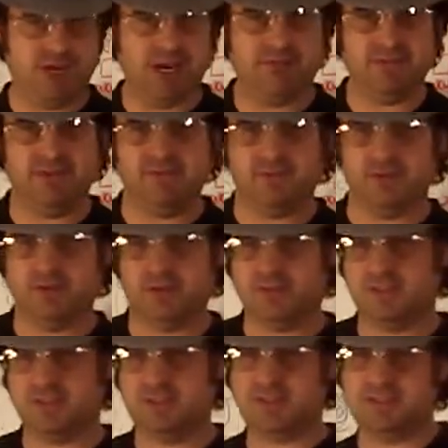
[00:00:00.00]
gravity
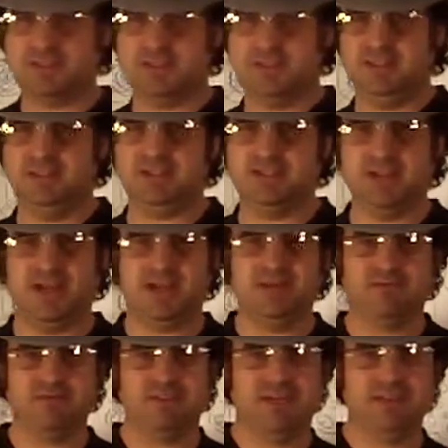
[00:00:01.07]
force that exceeds that
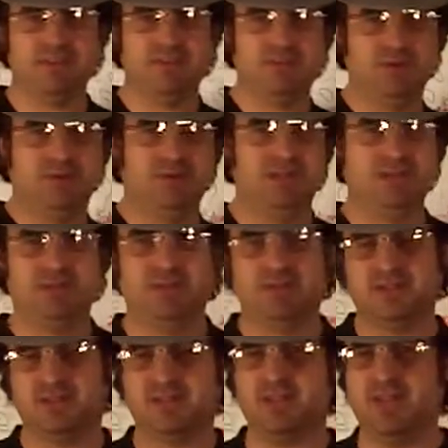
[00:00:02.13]
of light's ability to
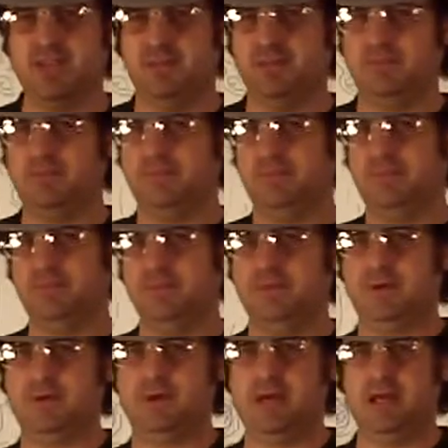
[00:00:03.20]
escape,
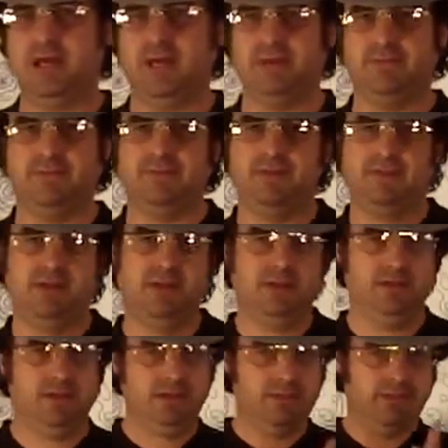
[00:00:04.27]
what do I have?
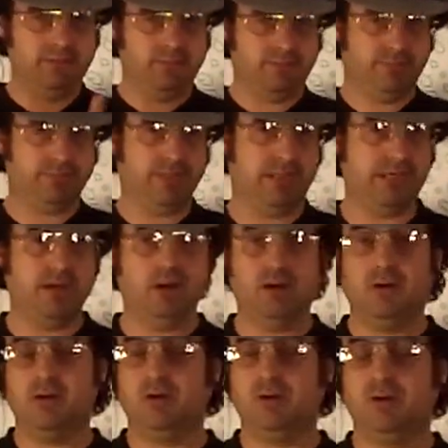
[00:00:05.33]

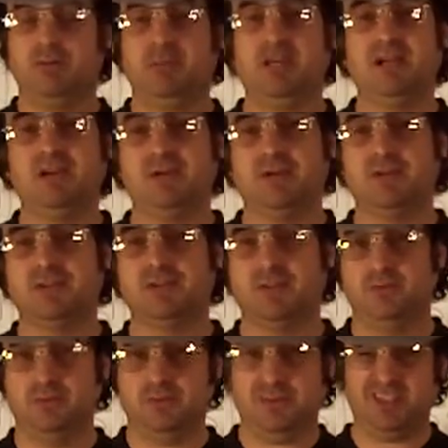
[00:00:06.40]
A black hole?
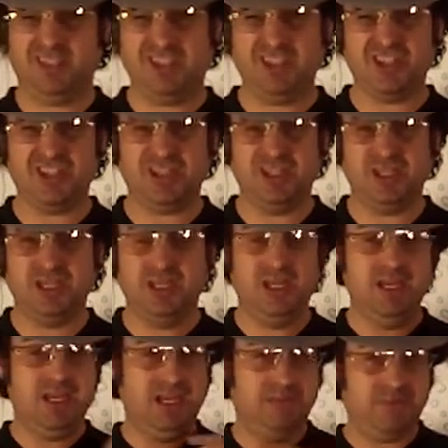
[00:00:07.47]
So essentially,
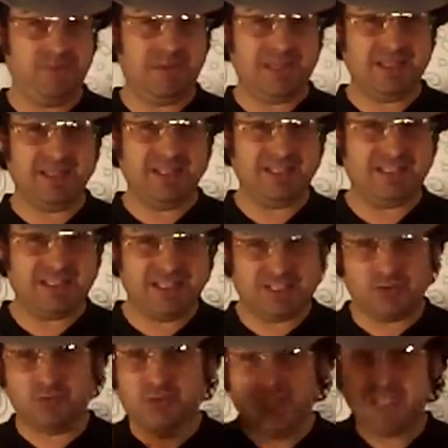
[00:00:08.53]
if you make these
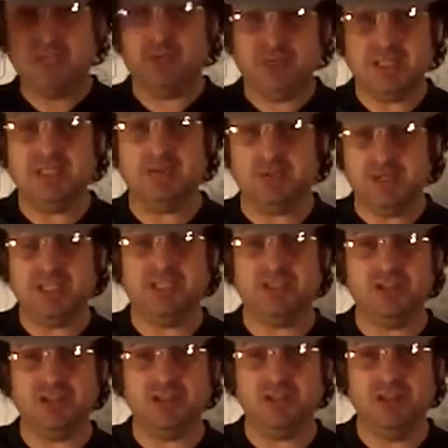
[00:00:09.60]
things really, really, really
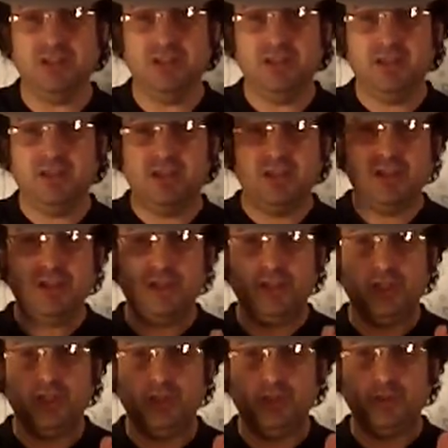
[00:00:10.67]
good,
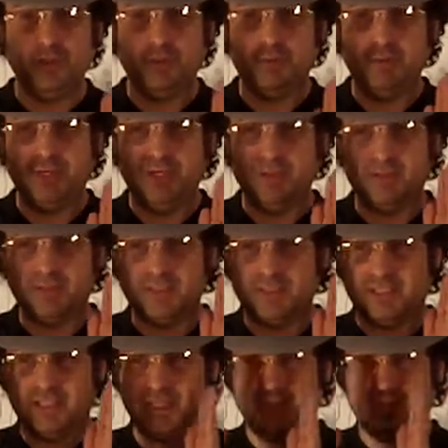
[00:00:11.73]
you'll be able
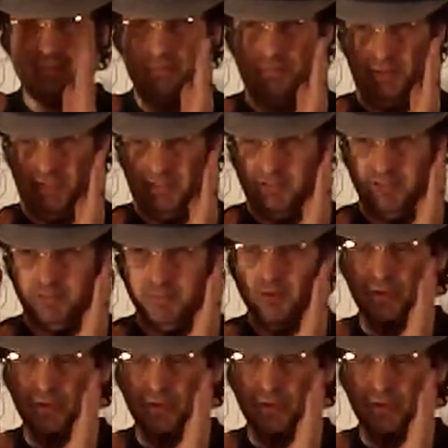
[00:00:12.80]
to take and basically